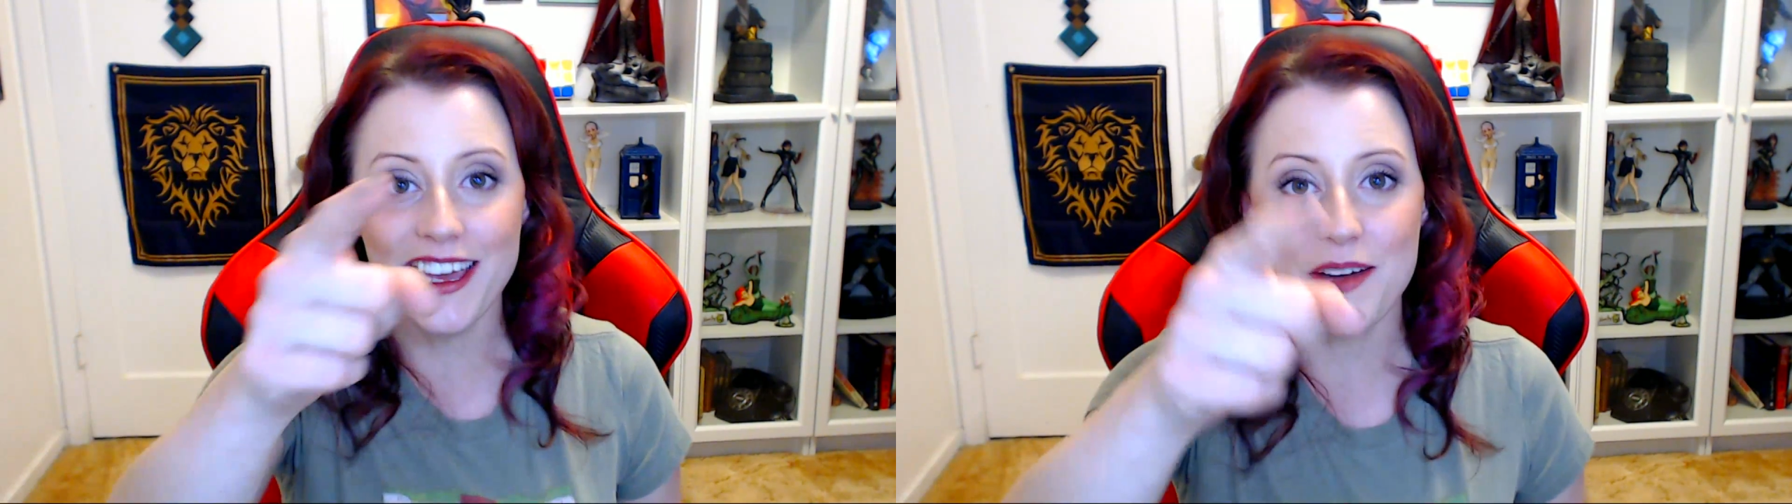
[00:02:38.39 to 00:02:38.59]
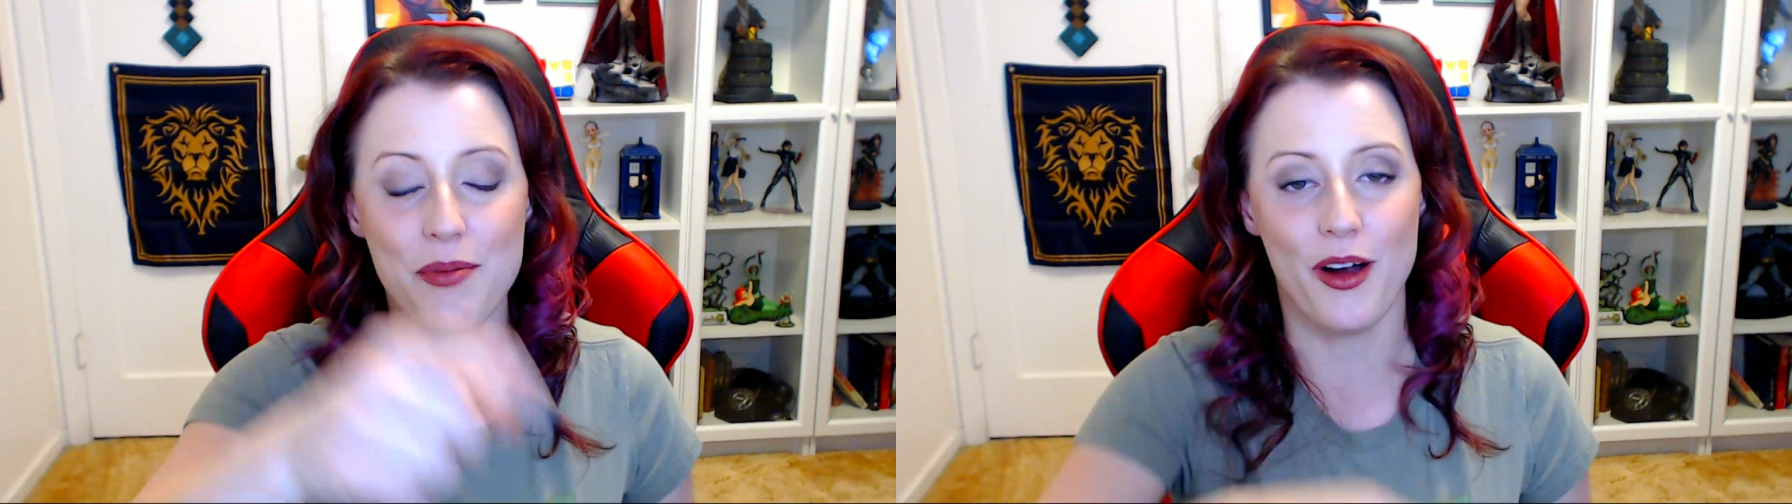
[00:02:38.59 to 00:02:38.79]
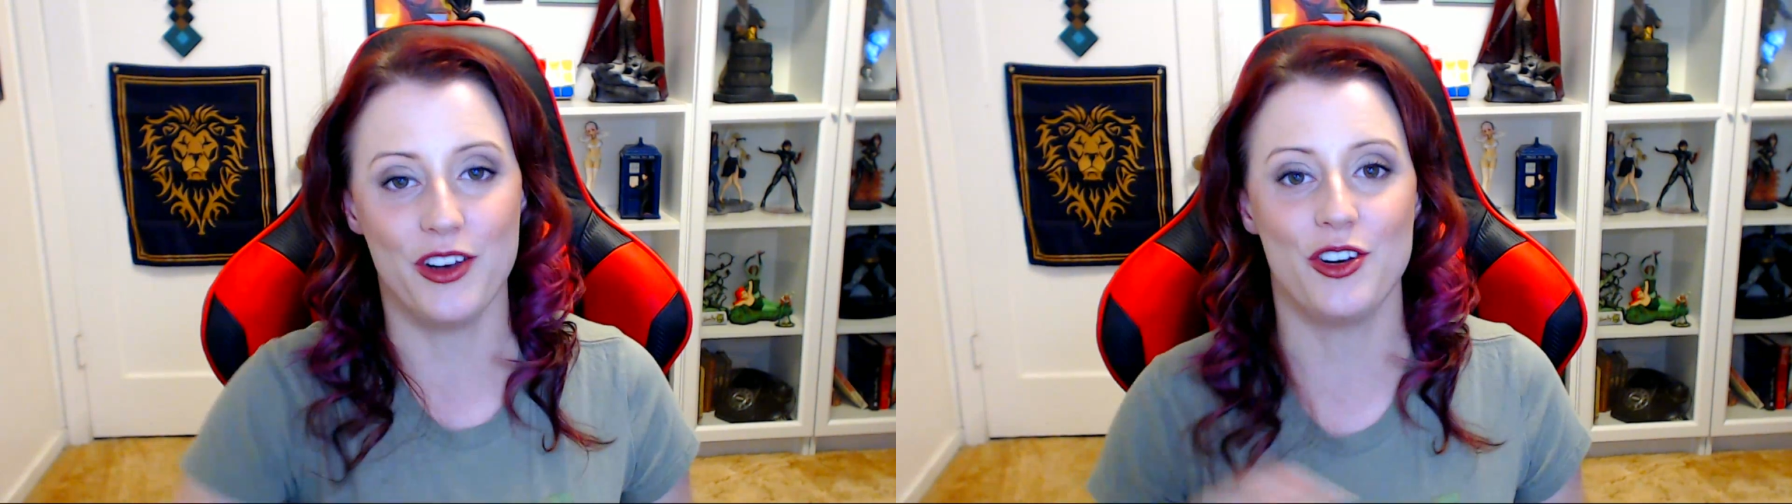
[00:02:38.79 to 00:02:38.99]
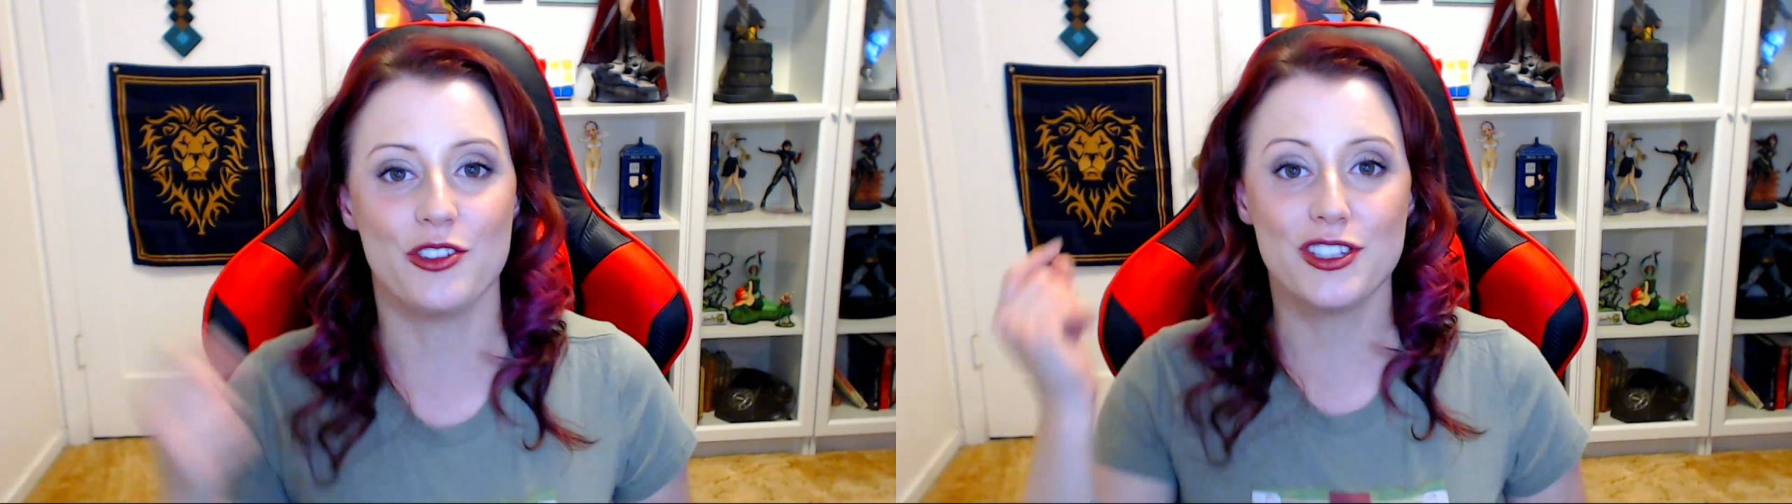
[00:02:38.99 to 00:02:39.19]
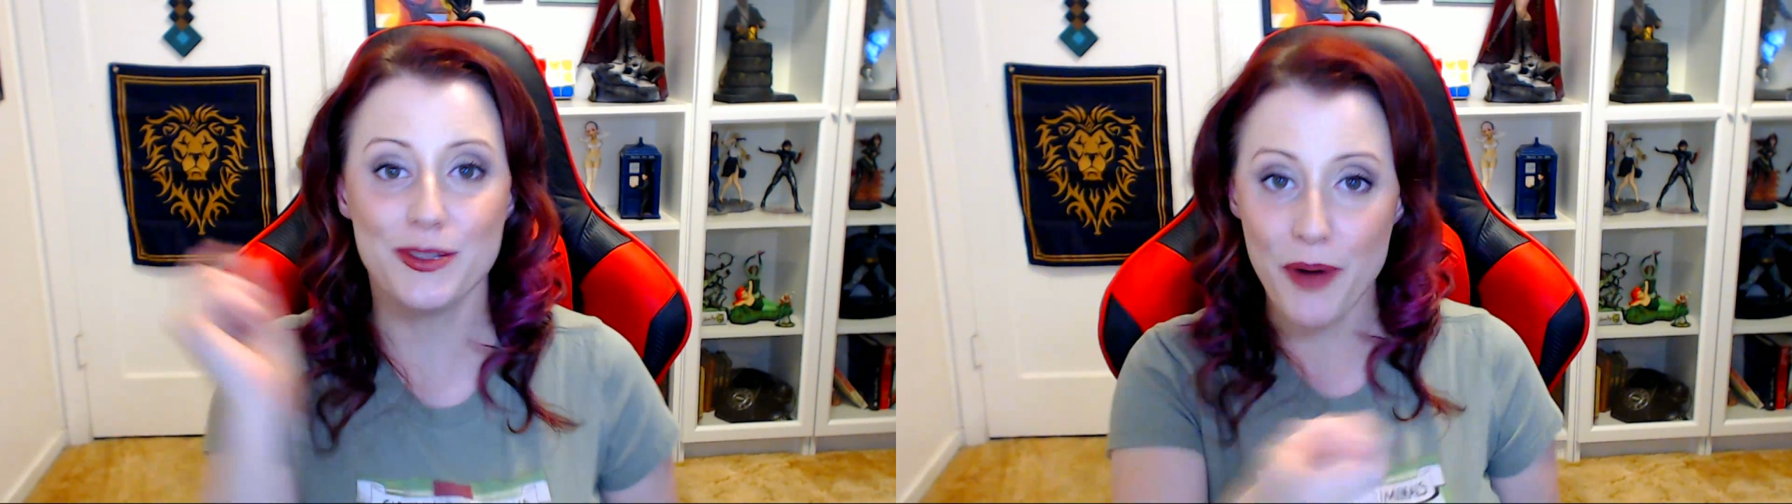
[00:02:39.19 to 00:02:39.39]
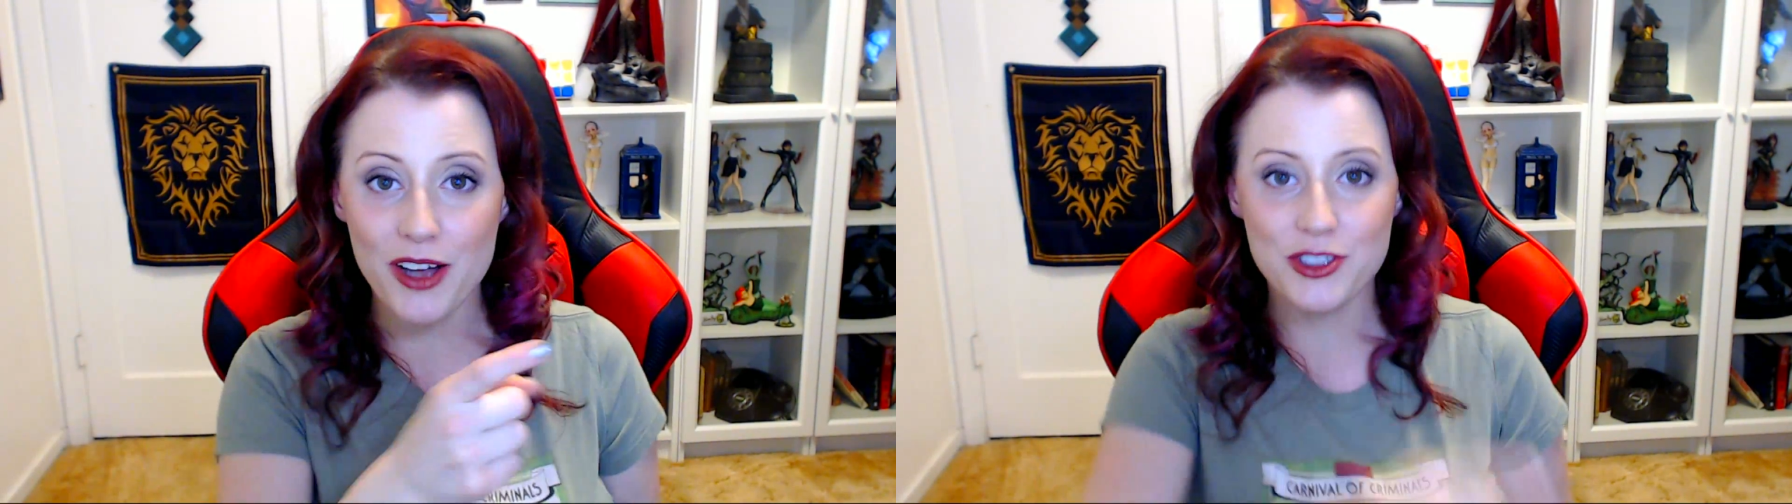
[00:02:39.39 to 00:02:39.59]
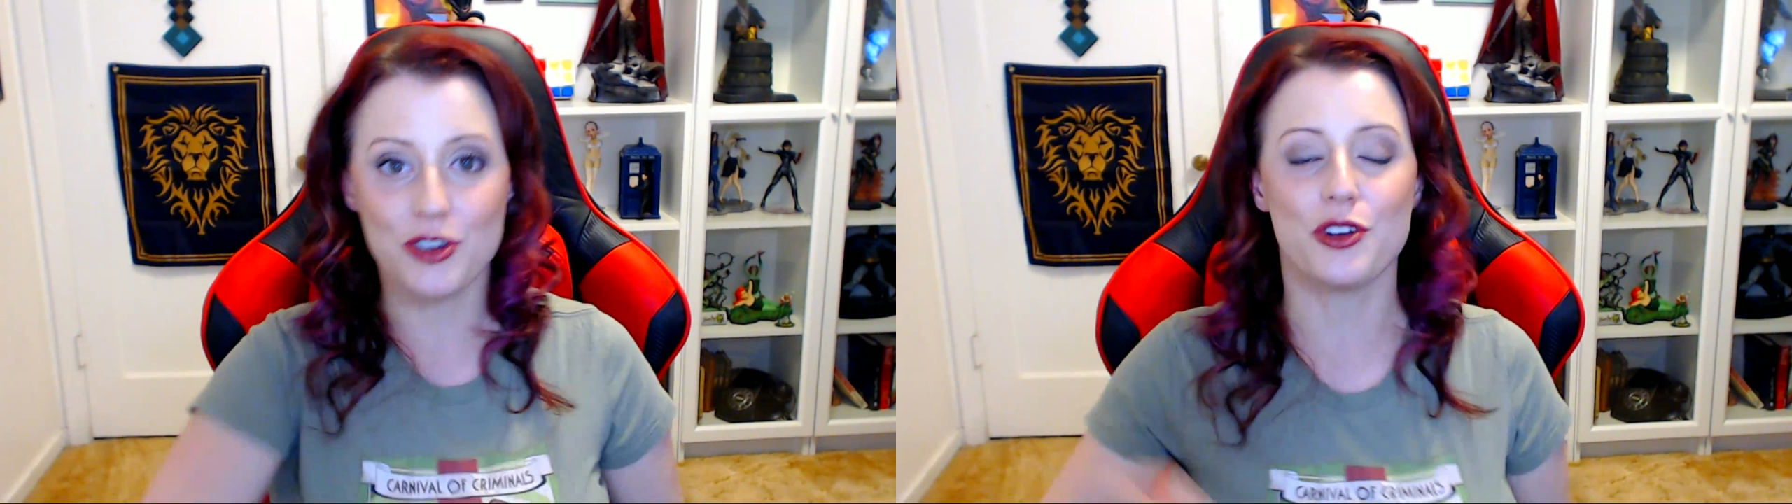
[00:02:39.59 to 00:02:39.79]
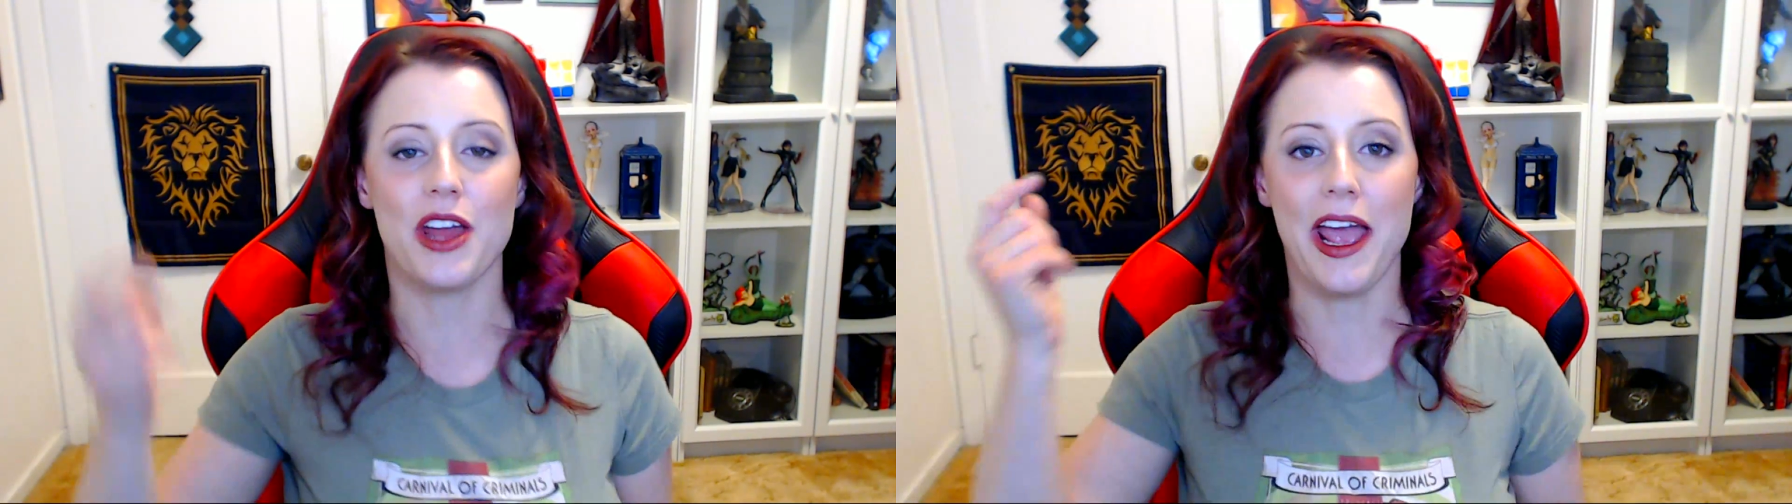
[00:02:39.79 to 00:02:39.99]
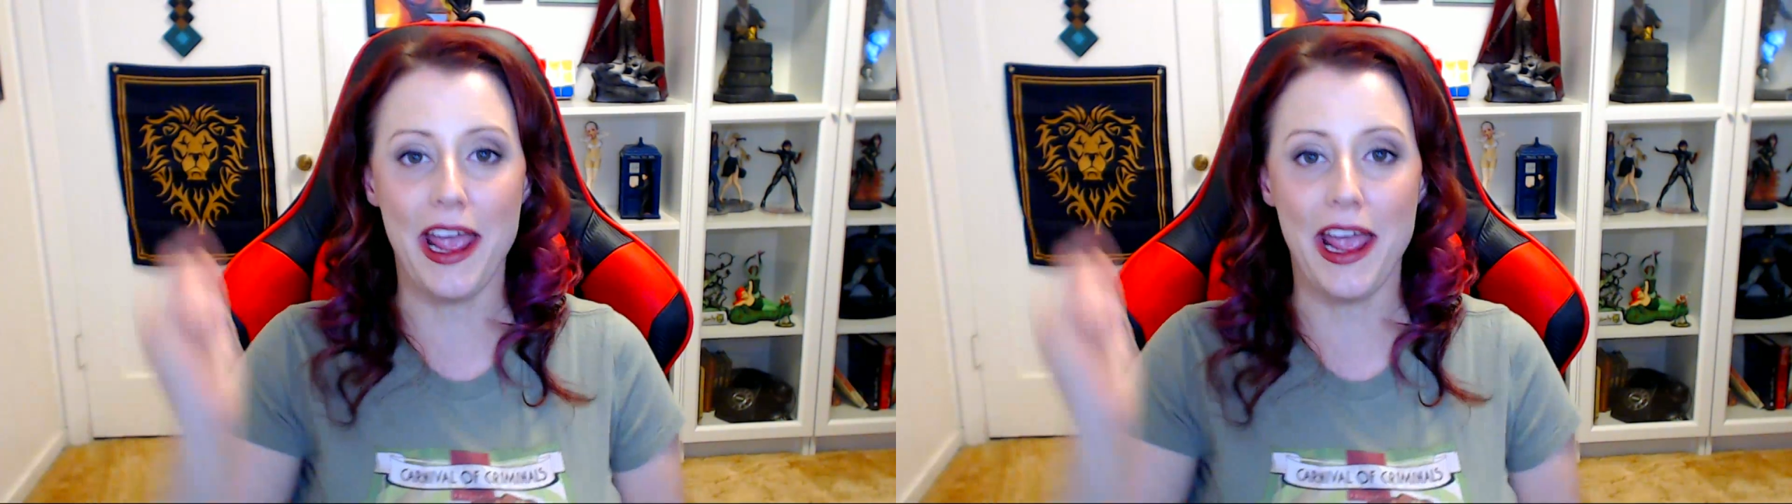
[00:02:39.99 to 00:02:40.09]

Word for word: get partnered, sponsored,